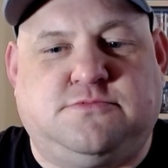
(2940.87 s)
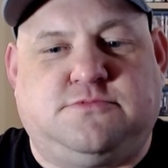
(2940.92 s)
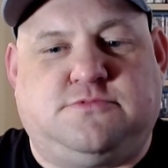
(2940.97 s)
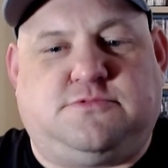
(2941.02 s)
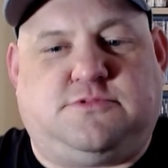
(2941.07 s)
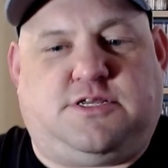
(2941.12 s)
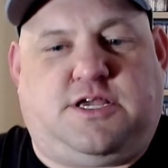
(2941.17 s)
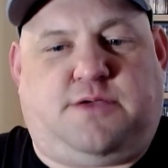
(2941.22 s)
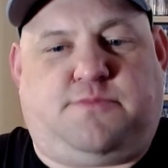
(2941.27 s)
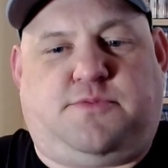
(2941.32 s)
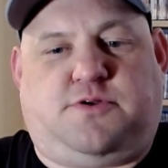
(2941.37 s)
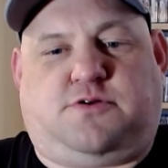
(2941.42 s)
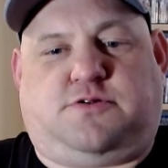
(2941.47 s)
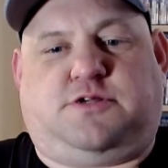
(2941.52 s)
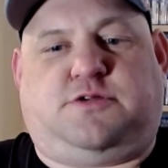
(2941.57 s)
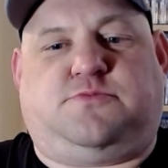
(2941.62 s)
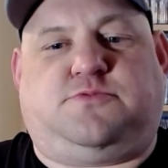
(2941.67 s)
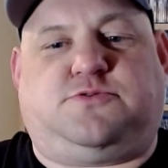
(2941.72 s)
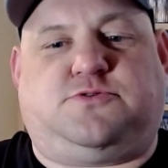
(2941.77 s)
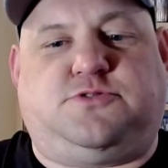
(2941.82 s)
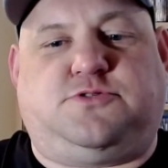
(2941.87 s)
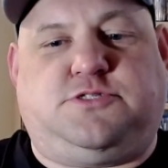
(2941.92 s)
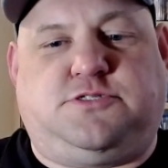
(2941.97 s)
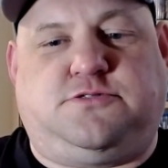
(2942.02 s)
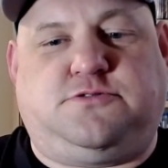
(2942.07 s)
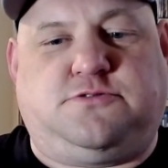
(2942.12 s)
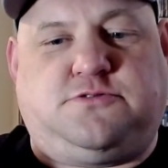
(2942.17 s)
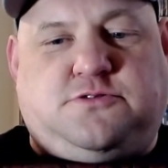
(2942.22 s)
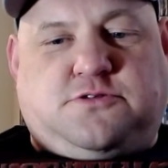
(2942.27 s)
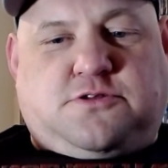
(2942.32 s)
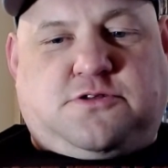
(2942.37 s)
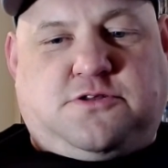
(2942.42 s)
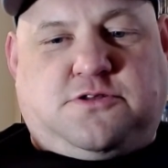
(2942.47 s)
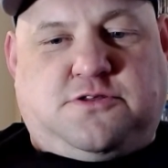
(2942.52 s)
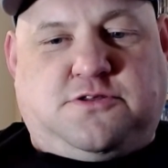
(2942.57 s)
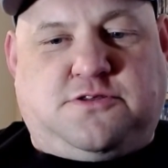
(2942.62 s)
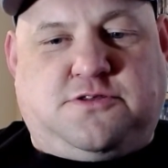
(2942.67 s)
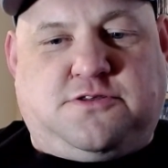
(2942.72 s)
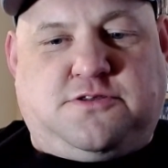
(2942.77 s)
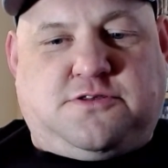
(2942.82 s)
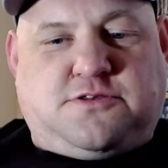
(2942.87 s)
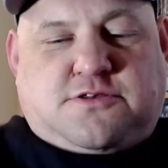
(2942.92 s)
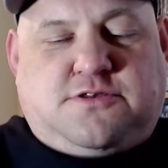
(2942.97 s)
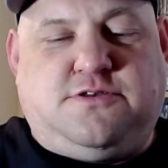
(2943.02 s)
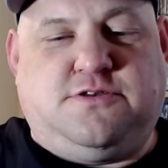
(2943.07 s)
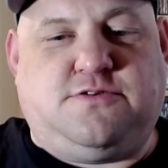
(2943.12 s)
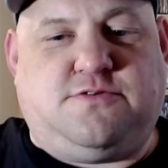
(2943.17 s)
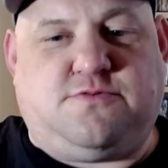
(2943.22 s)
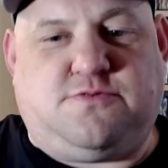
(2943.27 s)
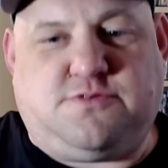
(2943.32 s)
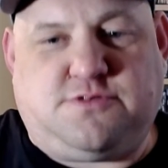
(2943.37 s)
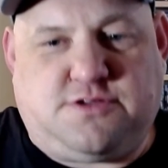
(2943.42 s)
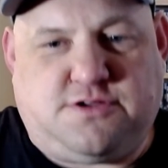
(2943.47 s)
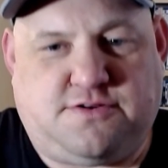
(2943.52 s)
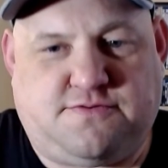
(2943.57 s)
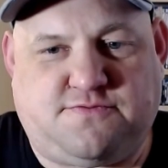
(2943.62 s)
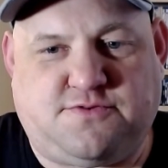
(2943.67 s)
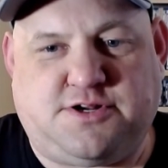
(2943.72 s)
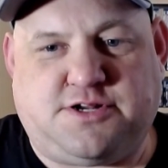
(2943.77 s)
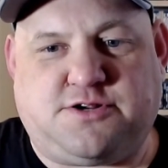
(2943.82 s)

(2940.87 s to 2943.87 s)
Nightmare on Elm Street with Freddy